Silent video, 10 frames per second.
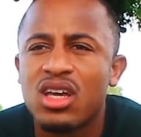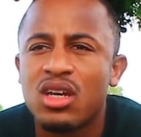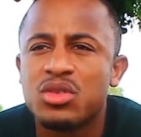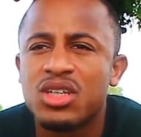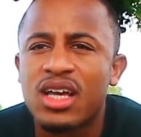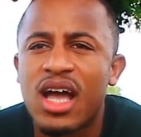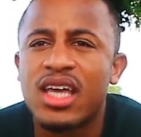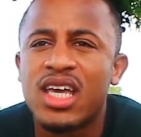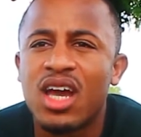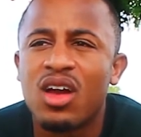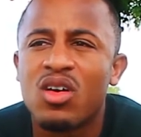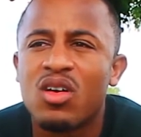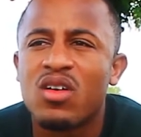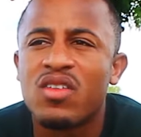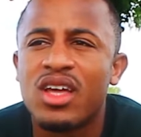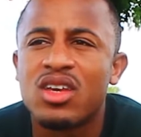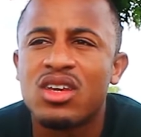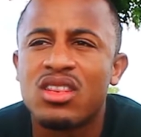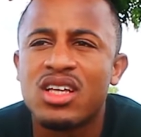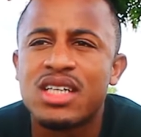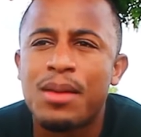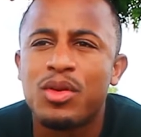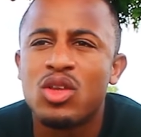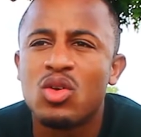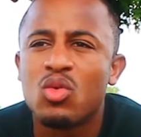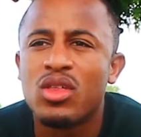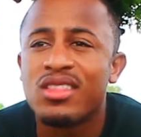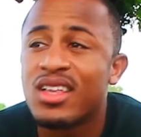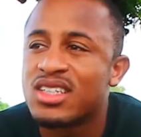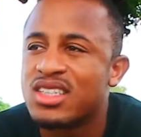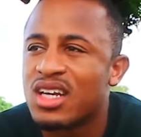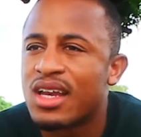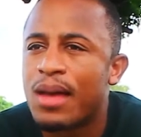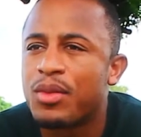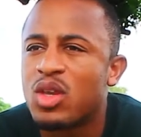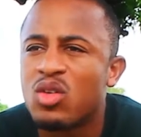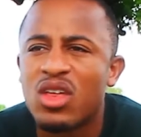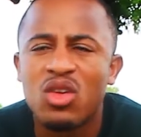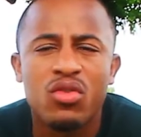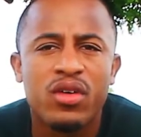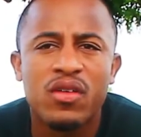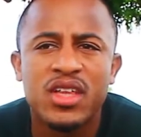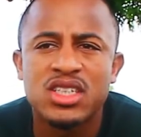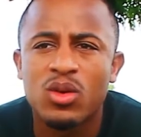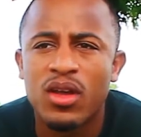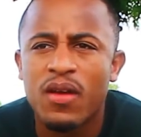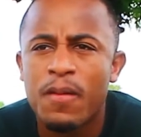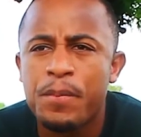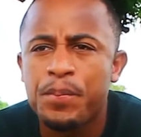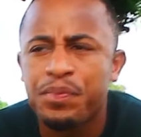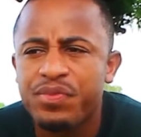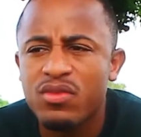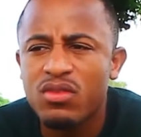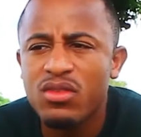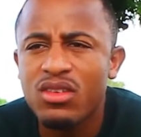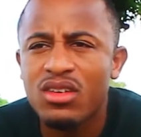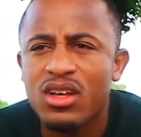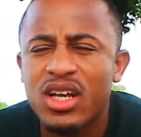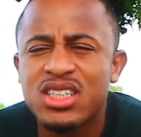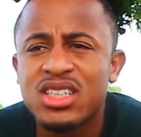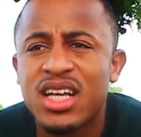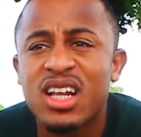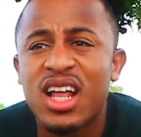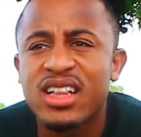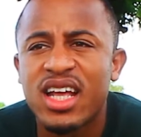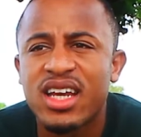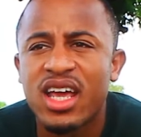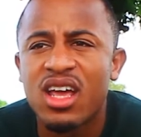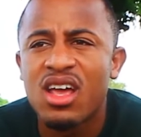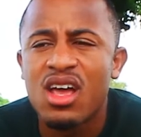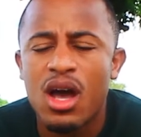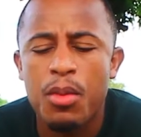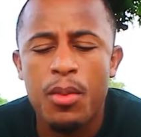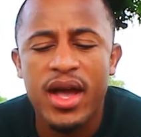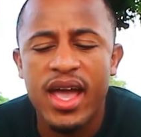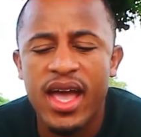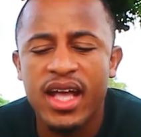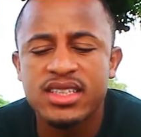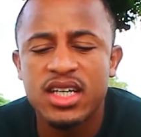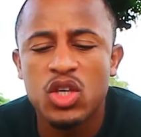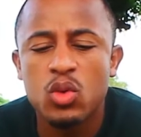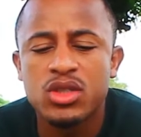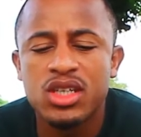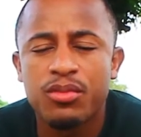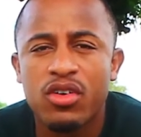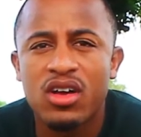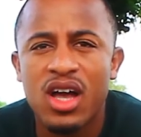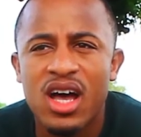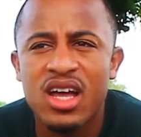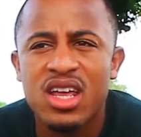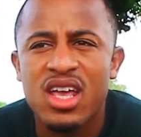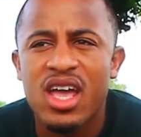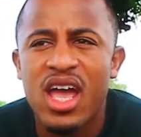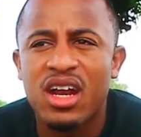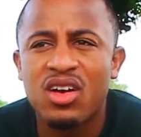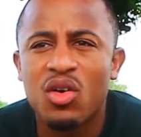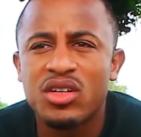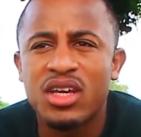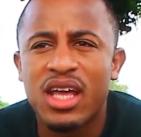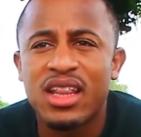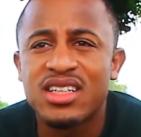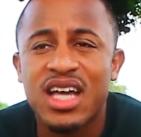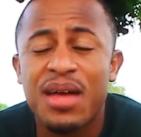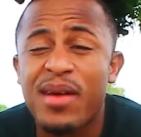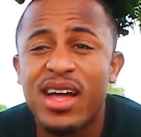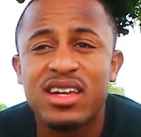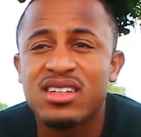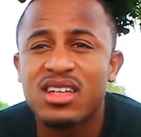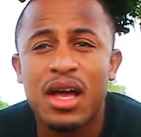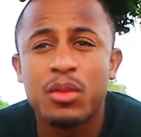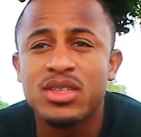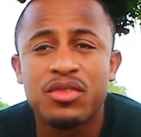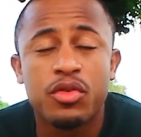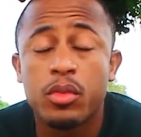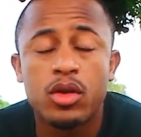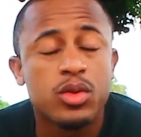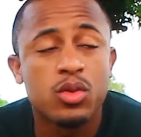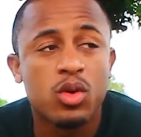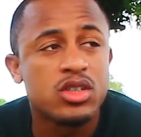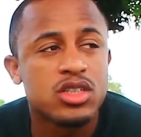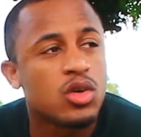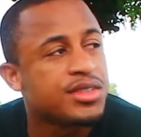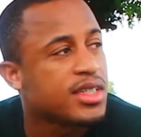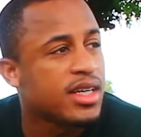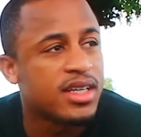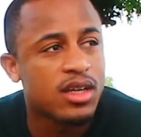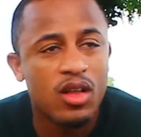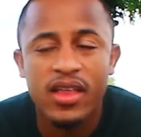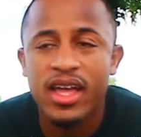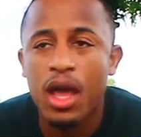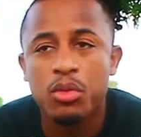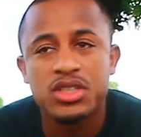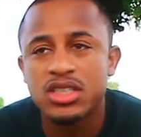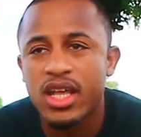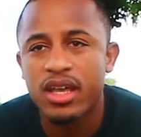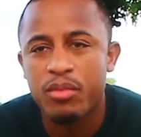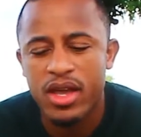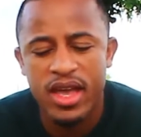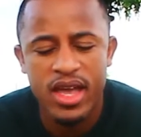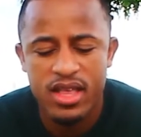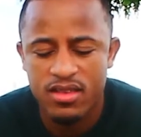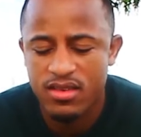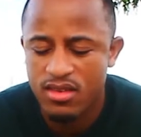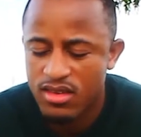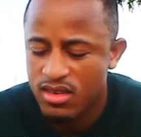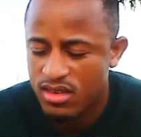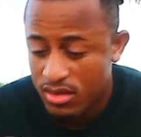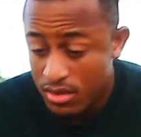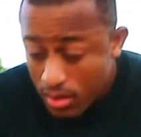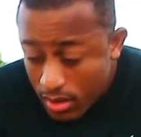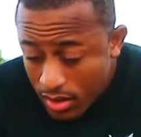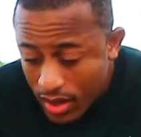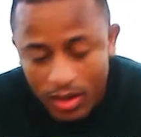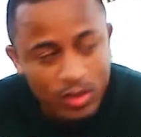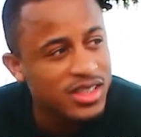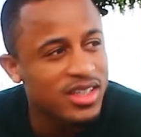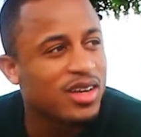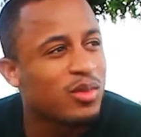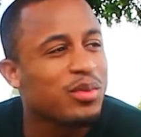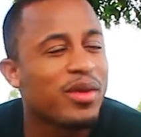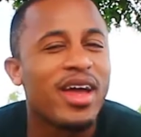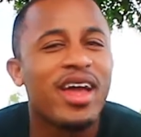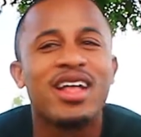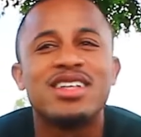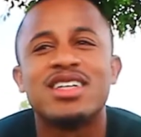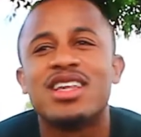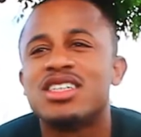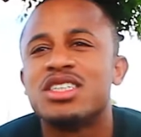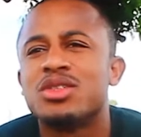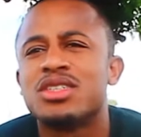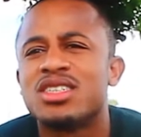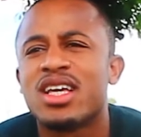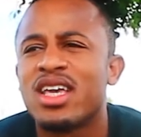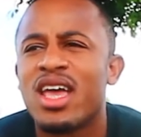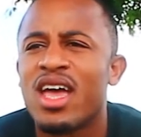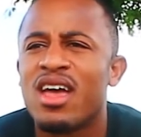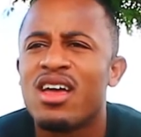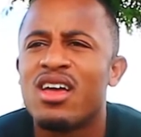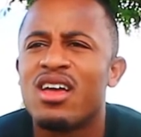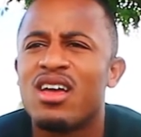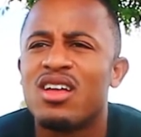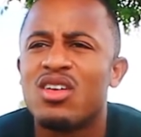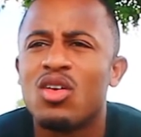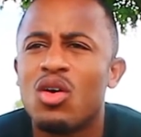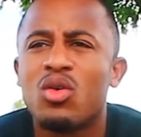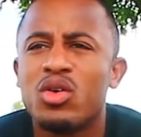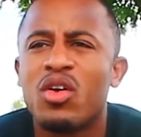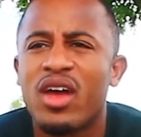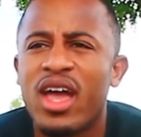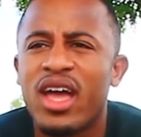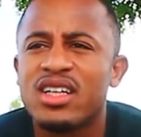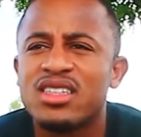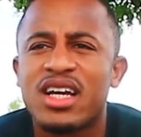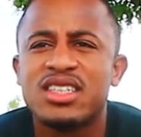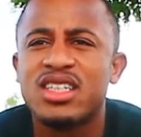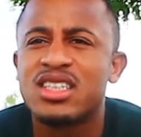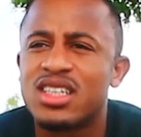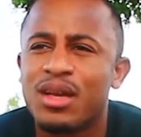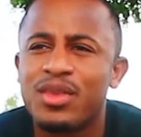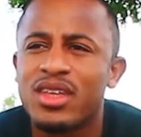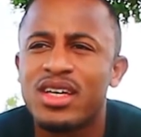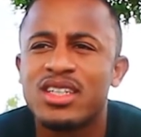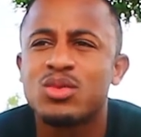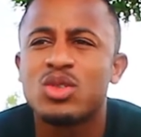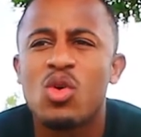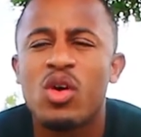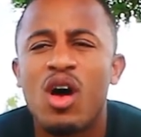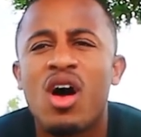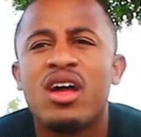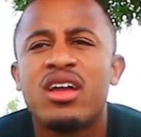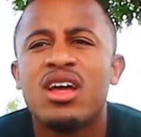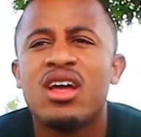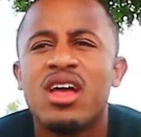It was like I care that this happened to you, that this didn't happen to you, that you felt this way. And she said a lot that day about my hands and using them for God and anointing. At that time, I, I wasn't even familiar with the words anointing and all that. I was just like, my hands. I don't see nothing with my hands. And then she was just like, yeah, no, no, your hands. I see something. And she was going on.